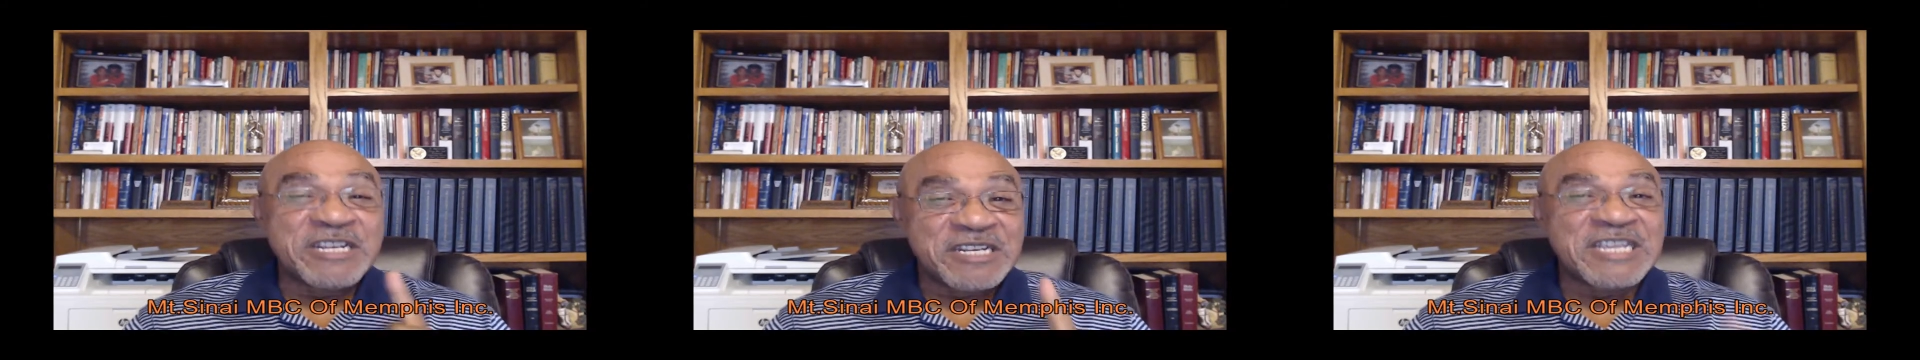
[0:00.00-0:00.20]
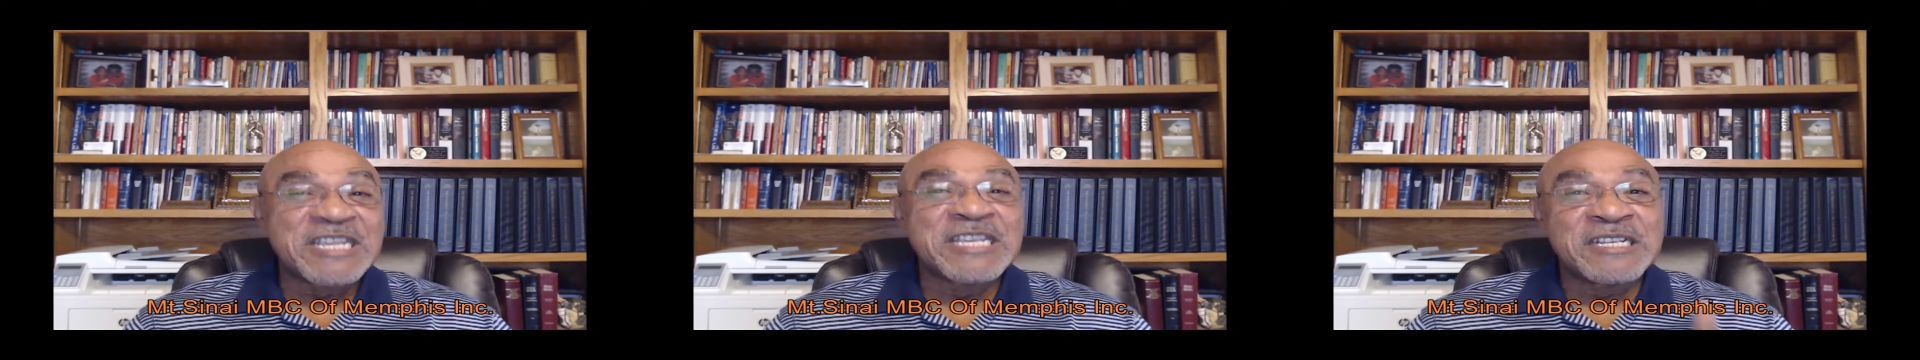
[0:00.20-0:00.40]

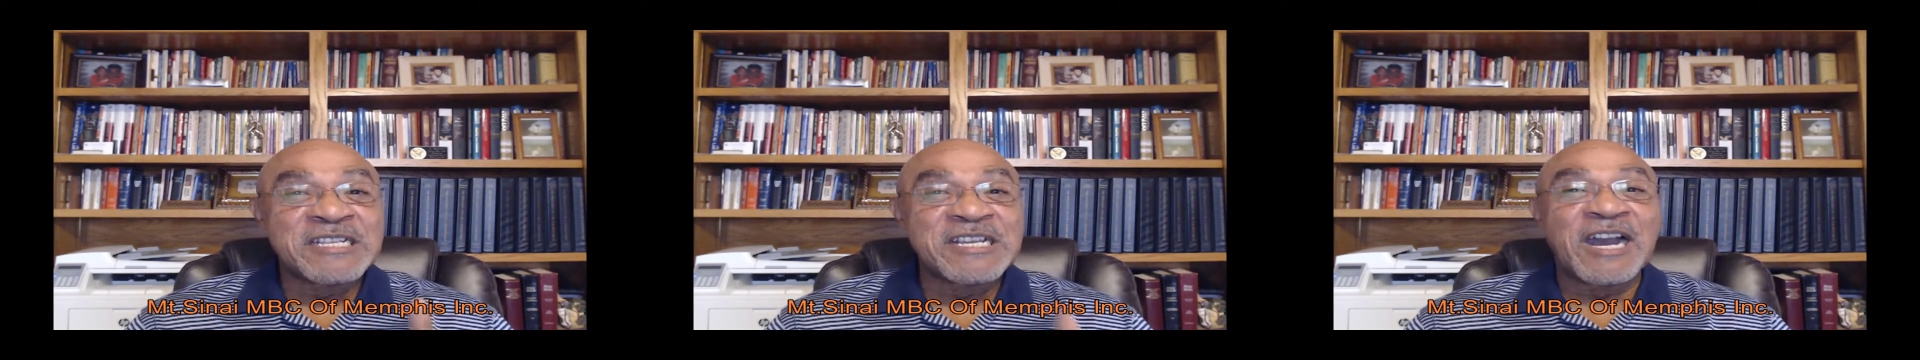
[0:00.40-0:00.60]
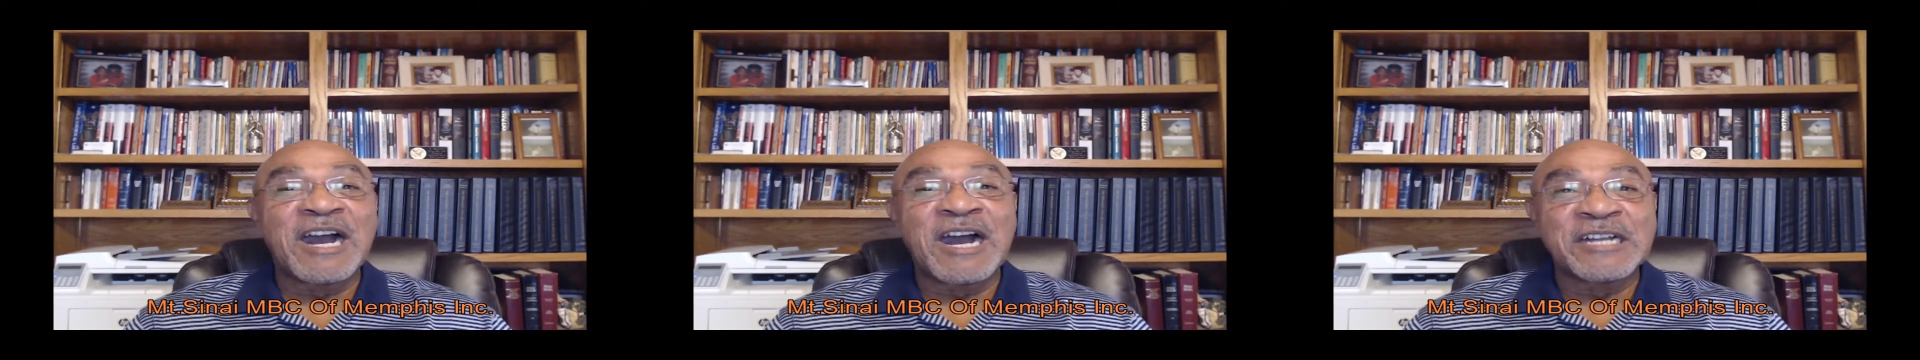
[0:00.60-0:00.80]
need
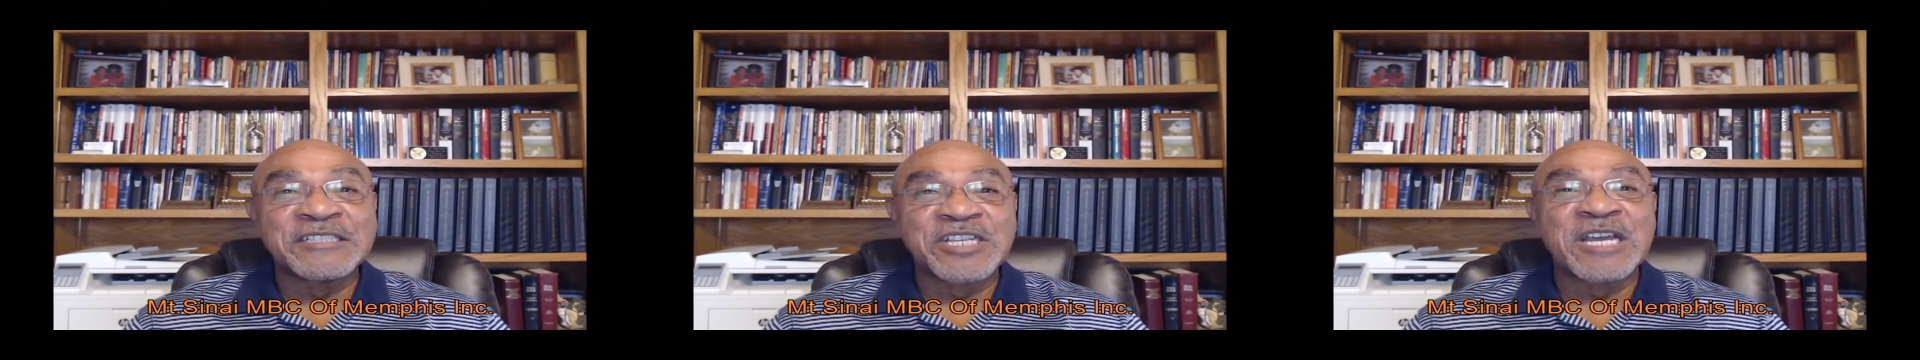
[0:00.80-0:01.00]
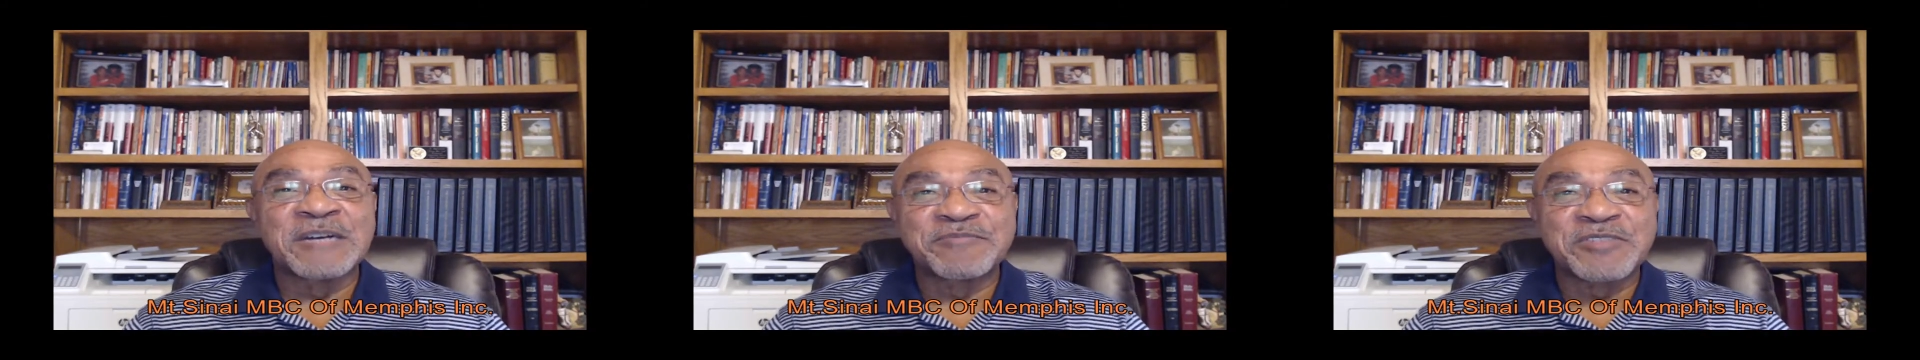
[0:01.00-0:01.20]
God's
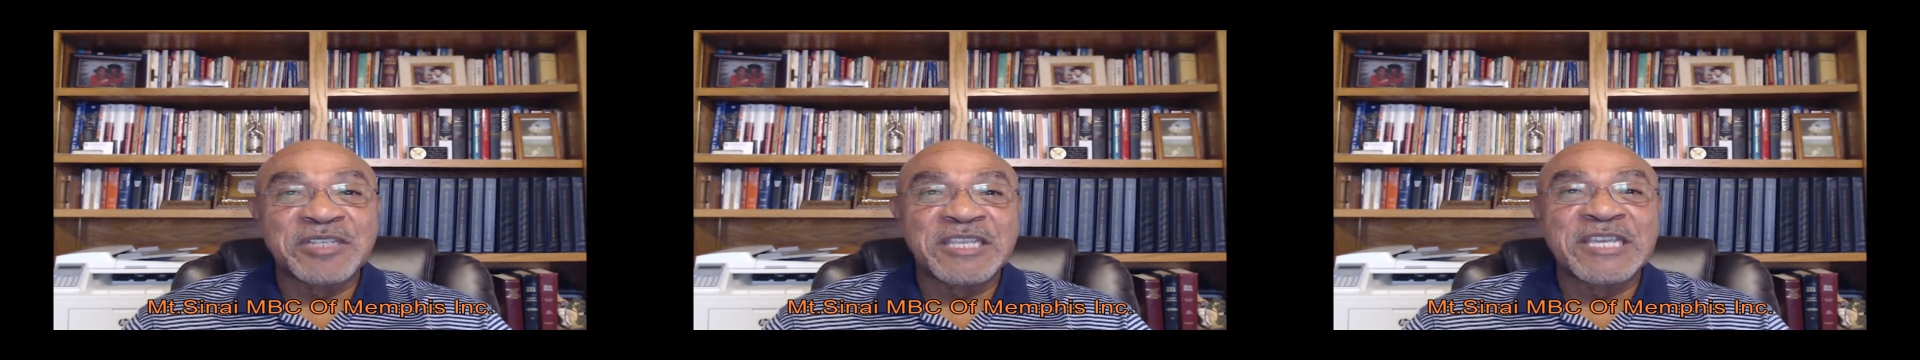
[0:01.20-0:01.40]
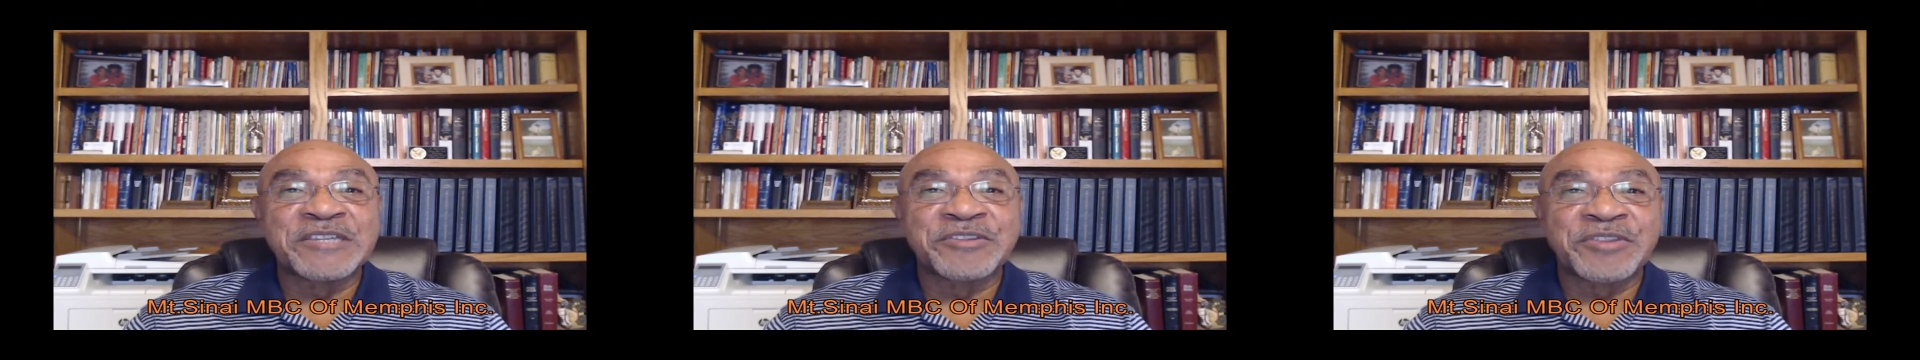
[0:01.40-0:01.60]
help to
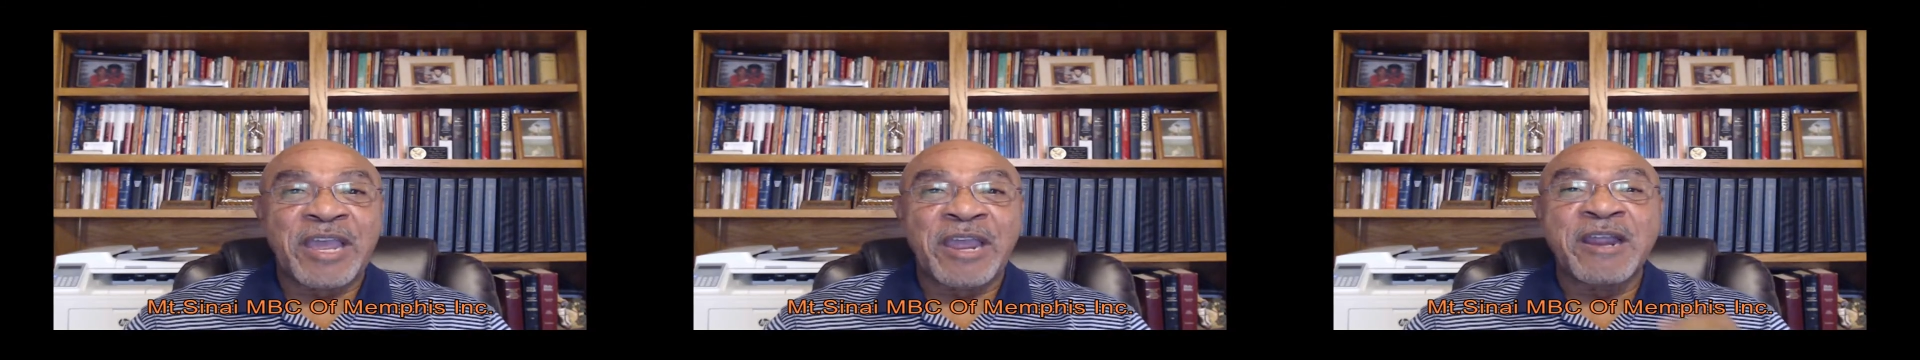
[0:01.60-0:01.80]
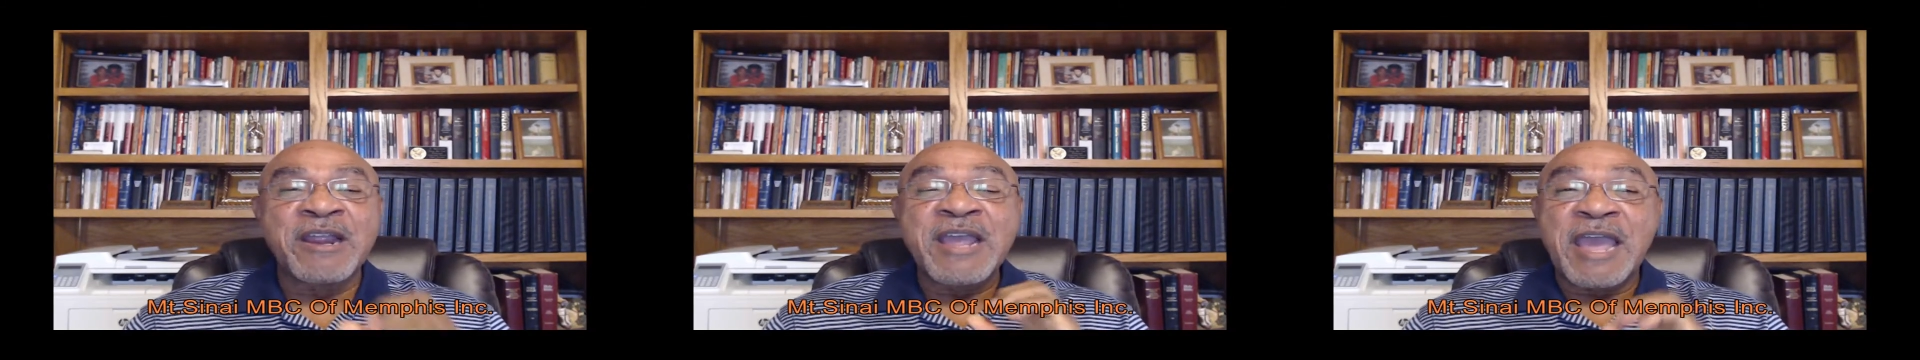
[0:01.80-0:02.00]
get
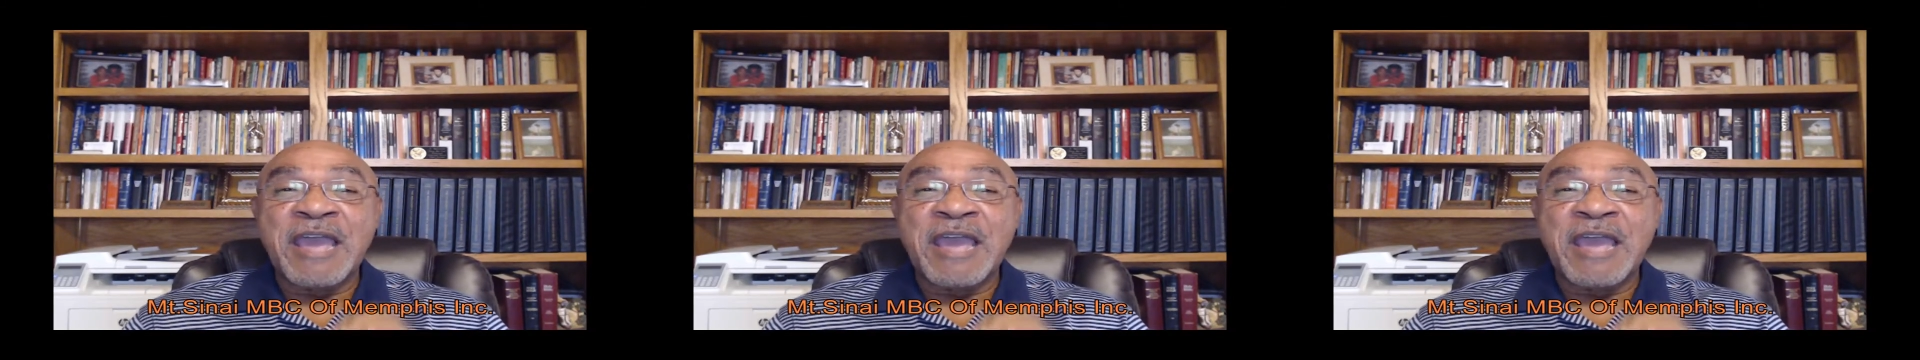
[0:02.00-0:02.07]
there.